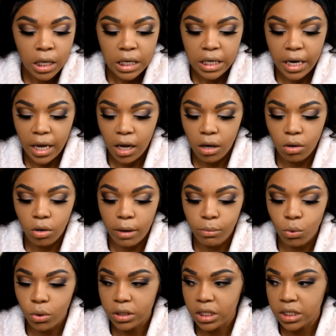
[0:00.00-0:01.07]
Now I'm
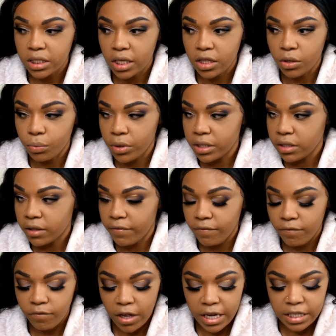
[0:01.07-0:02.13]
going to set the rest of the
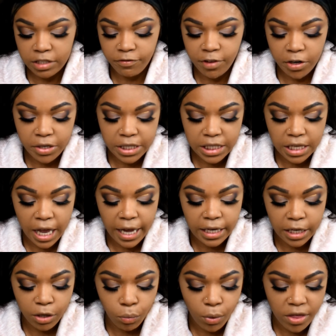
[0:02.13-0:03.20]
face very
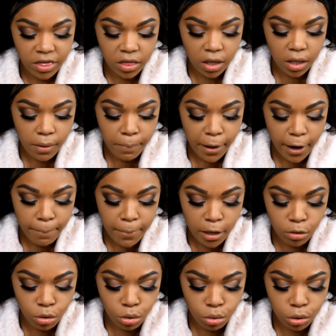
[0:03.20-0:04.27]
slightly with the Bare
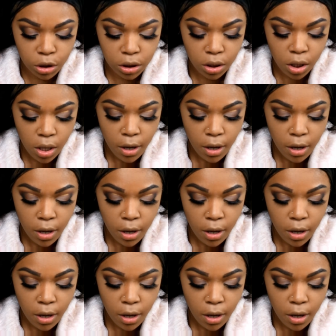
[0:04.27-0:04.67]
Minerals